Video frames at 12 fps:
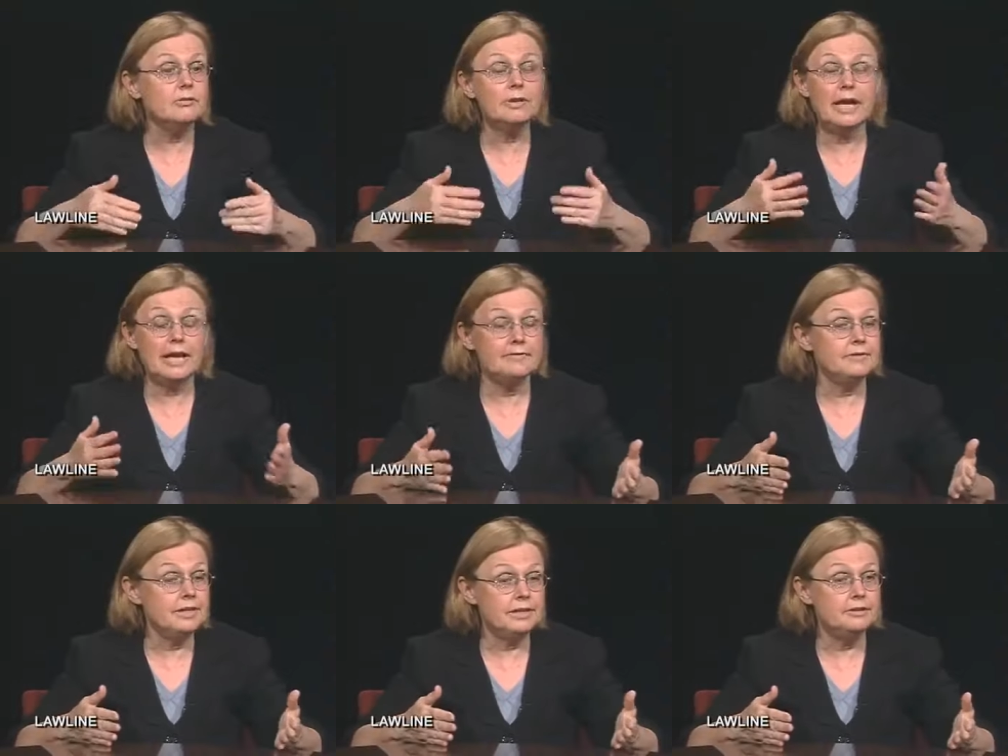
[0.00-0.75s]
don't
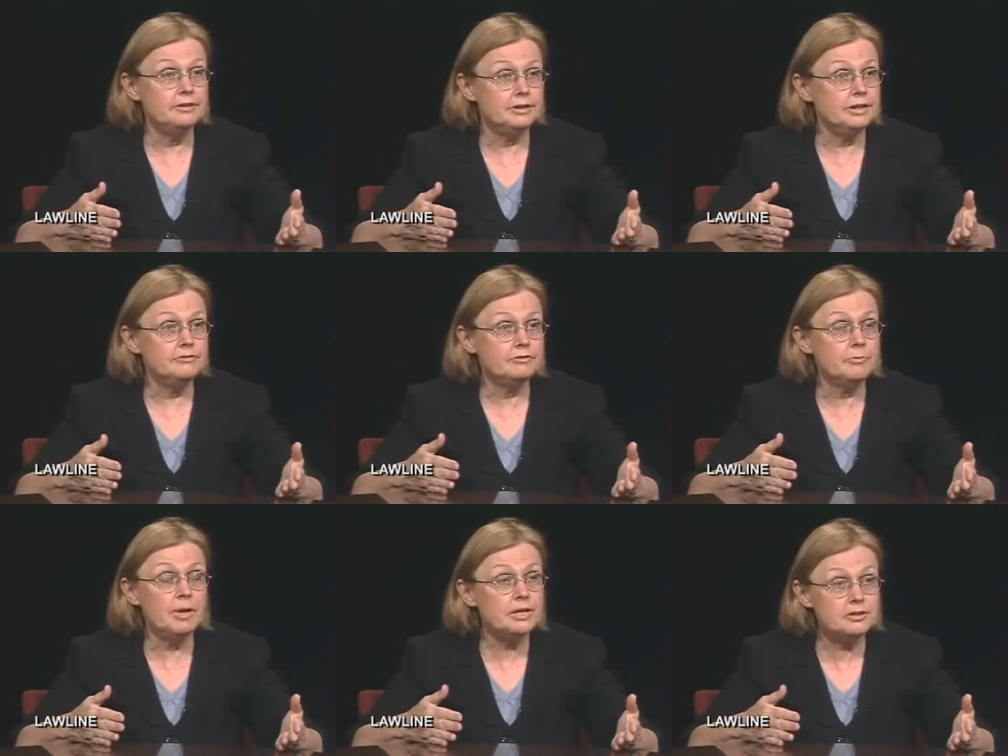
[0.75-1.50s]
have any good
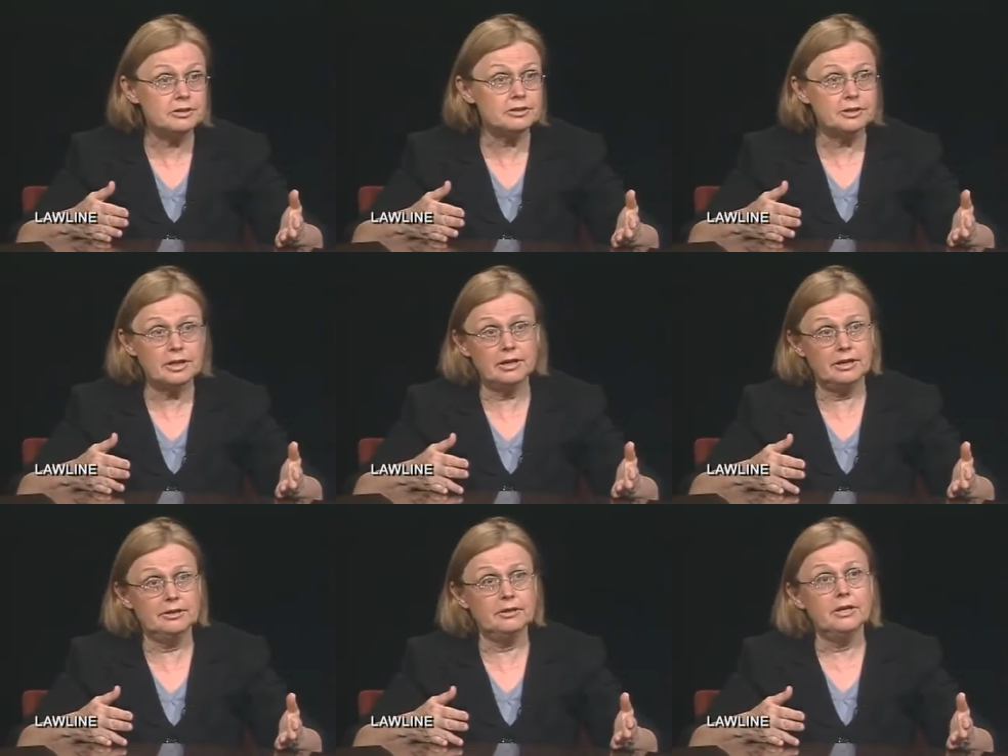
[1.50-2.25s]
information
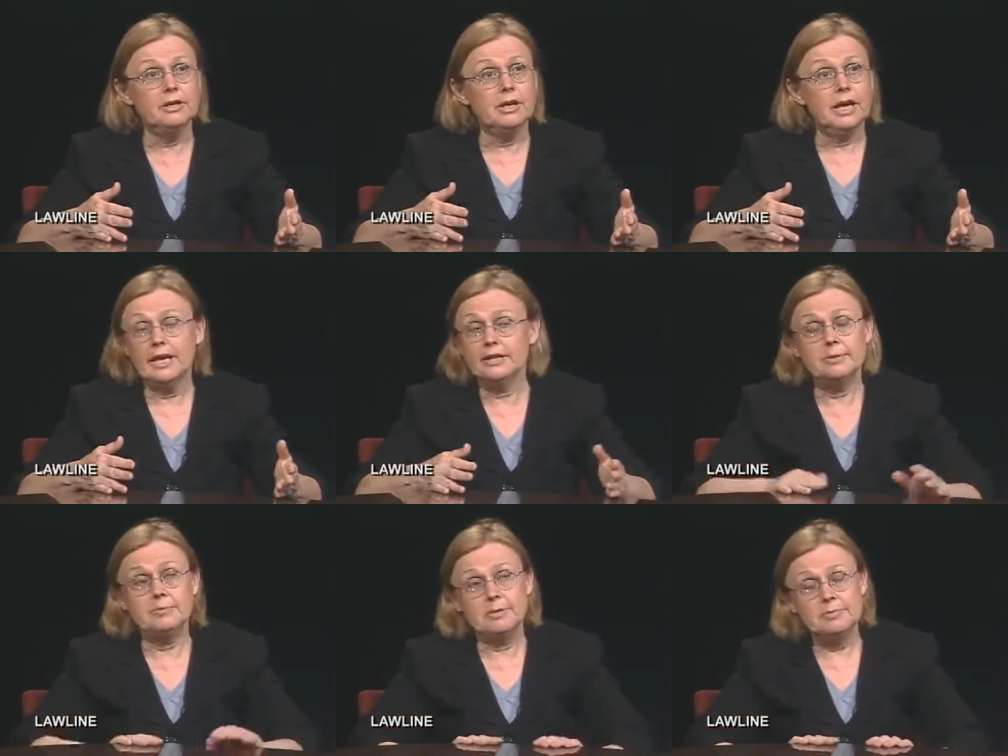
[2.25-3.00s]
on how
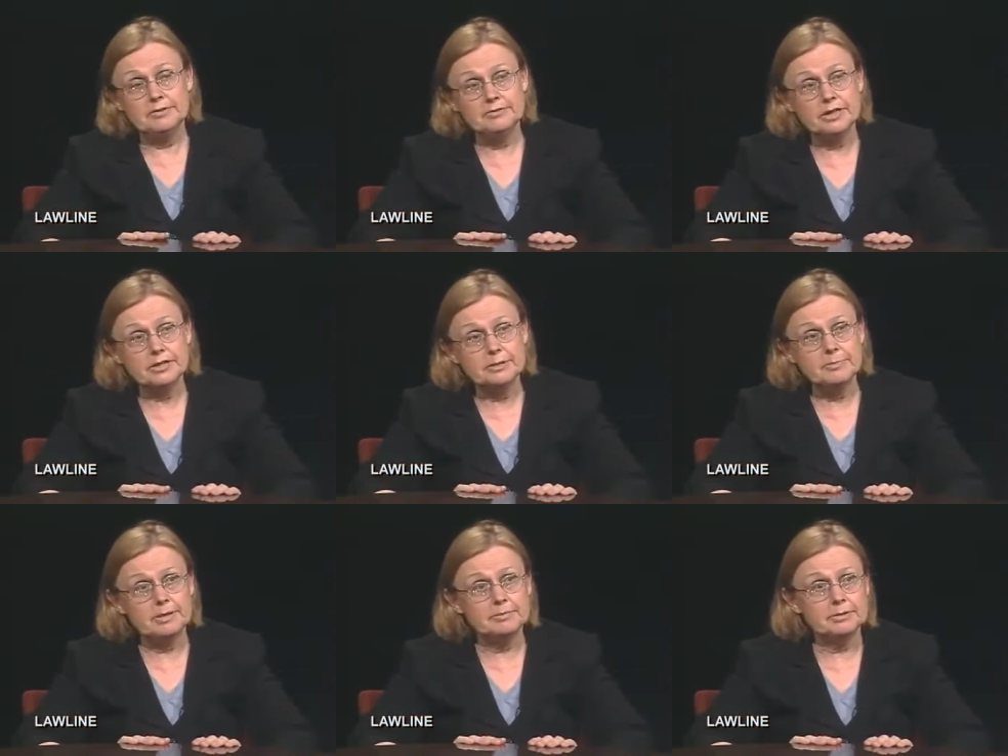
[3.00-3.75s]
they might be
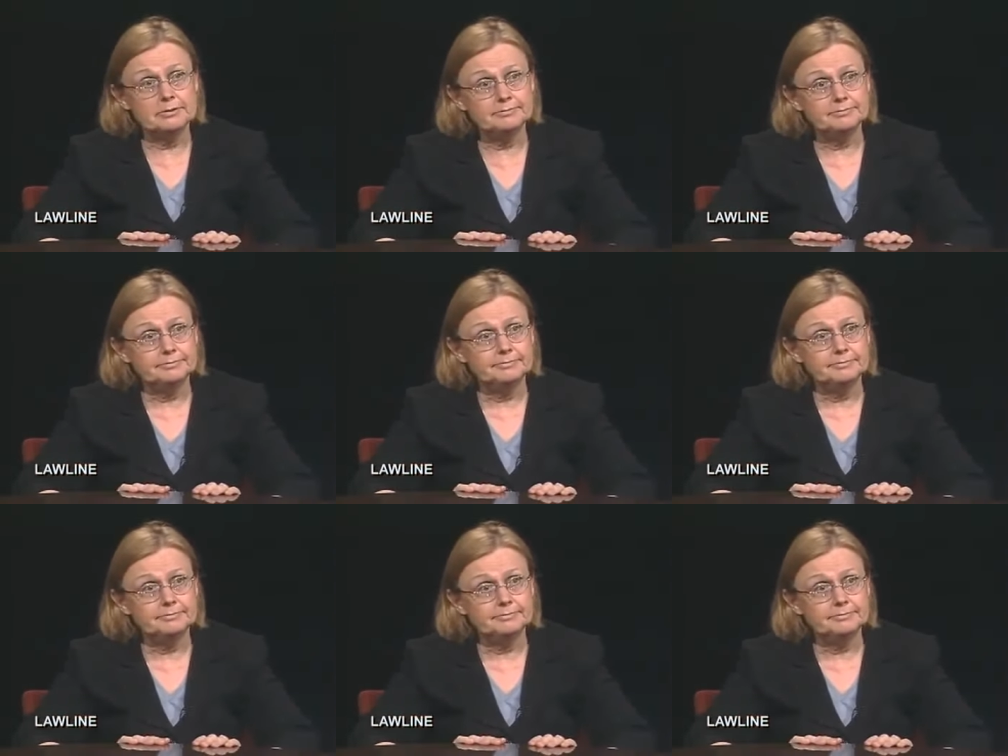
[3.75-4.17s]
affecting people.